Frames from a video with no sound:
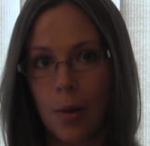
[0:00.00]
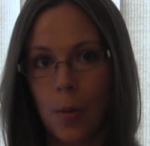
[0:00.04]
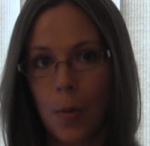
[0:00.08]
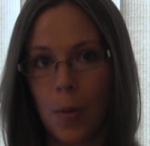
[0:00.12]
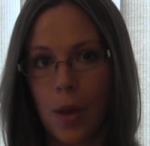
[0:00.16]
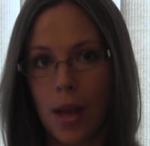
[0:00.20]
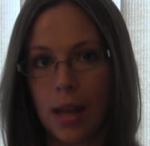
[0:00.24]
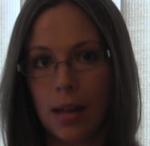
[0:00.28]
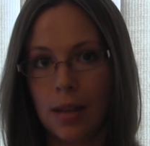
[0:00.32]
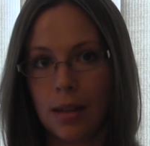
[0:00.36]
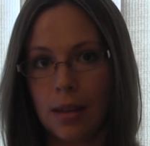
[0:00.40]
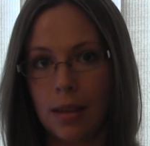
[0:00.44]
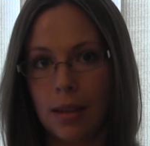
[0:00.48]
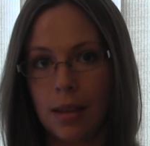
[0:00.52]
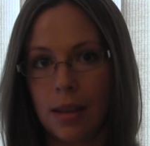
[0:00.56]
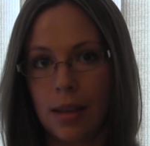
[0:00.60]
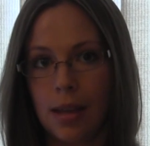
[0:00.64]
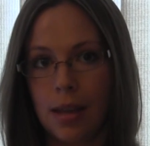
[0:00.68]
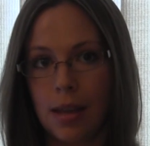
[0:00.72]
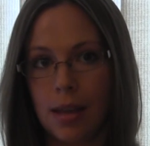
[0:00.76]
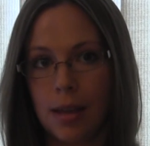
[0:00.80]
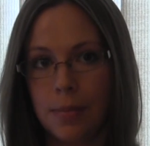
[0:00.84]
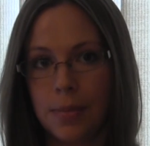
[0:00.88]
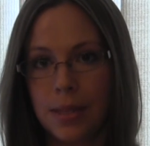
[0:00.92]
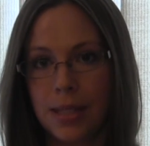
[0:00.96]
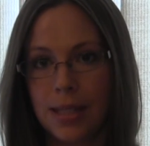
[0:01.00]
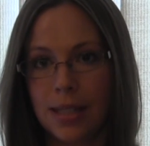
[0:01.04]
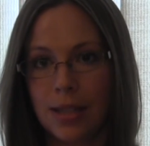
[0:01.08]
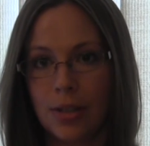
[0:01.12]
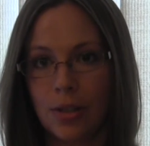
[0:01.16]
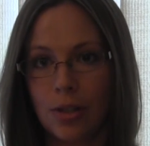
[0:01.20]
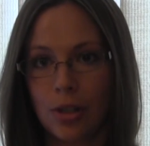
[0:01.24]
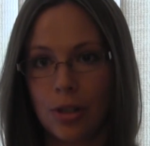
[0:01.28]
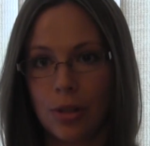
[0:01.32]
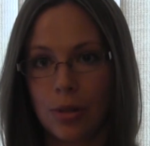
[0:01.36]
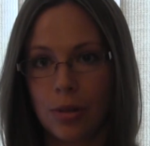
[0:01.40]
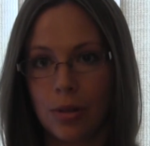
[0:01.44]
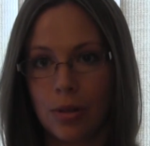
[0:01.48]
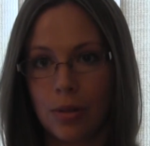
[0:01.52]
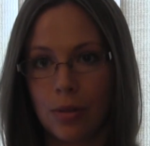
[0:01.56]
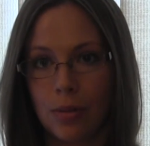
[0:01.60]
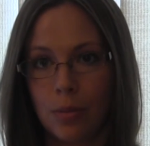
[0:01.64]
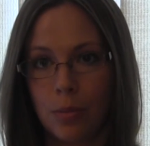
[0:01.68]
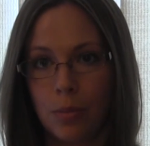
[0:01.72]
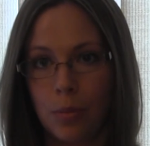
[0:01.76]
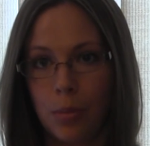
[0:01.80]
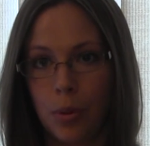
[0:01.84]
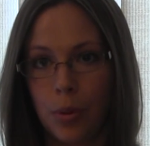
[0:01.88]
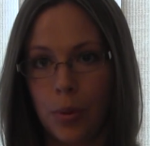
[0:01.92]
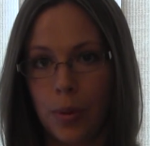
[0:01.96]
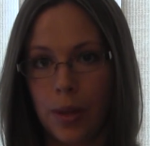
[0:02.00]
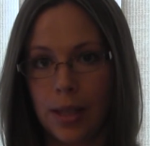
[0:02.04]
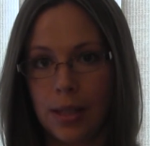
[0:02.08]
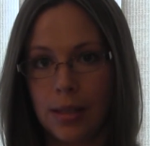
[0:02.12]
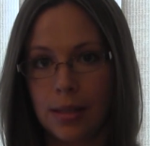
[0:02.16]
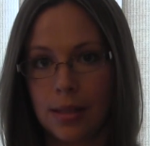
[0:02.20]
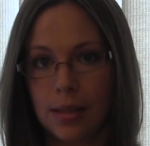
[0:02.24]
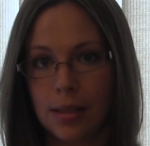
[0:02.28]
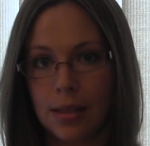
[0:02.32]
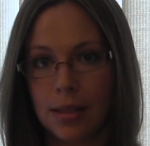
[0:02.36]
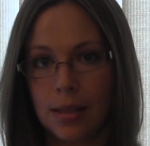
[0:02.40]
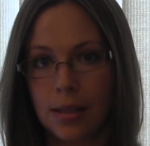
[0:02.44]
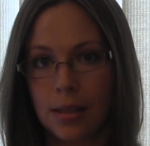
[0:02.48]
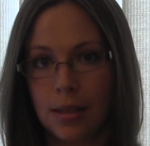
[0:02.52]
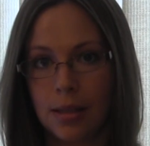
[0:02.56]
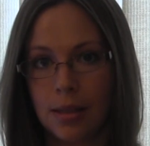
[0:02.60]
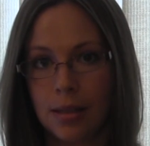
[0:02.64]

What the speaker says: when the abscission point